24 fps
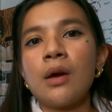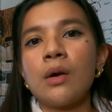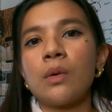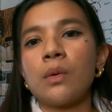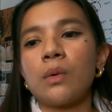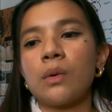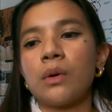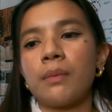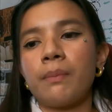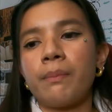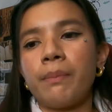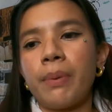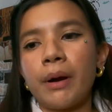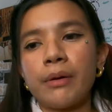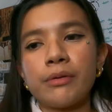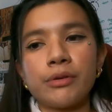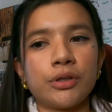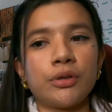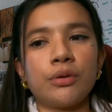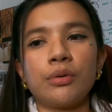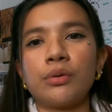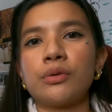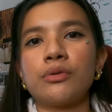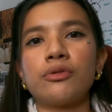or about
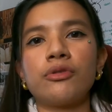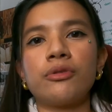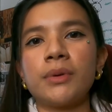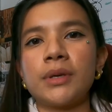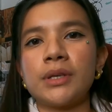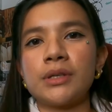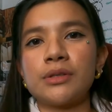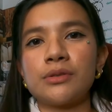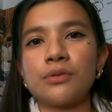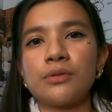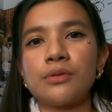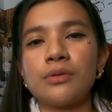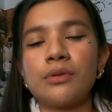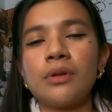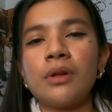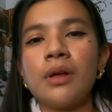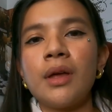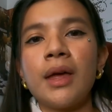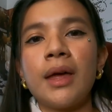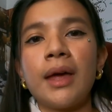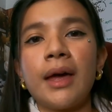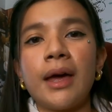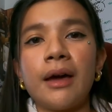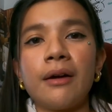to go to grooming school
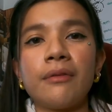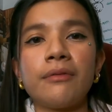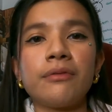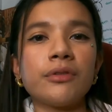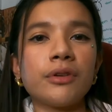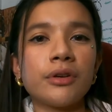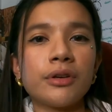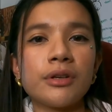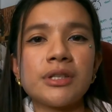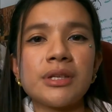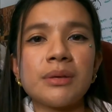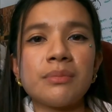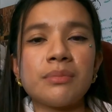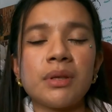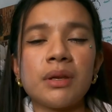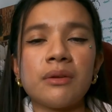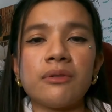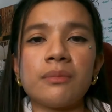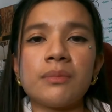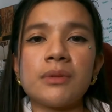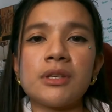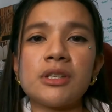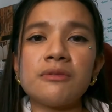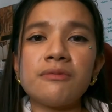have learned something
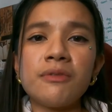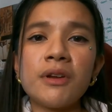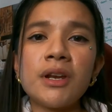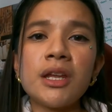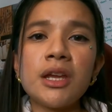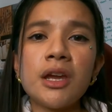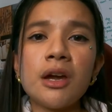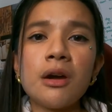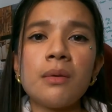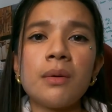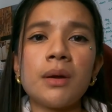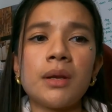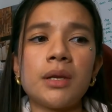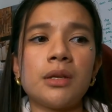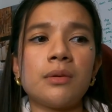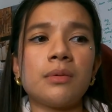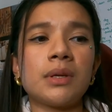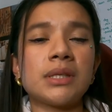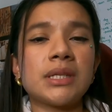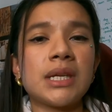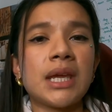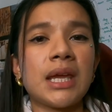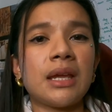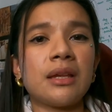from this video and you
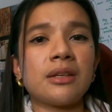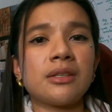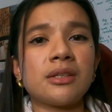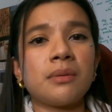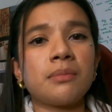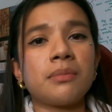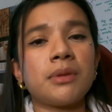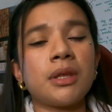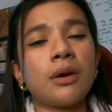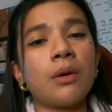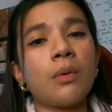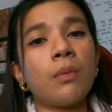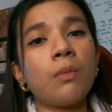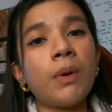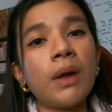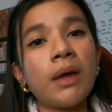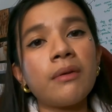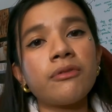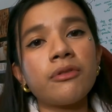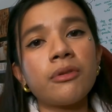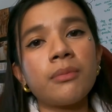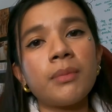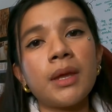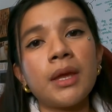can take something away
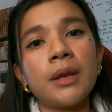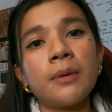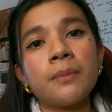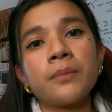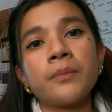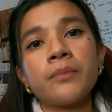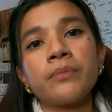from it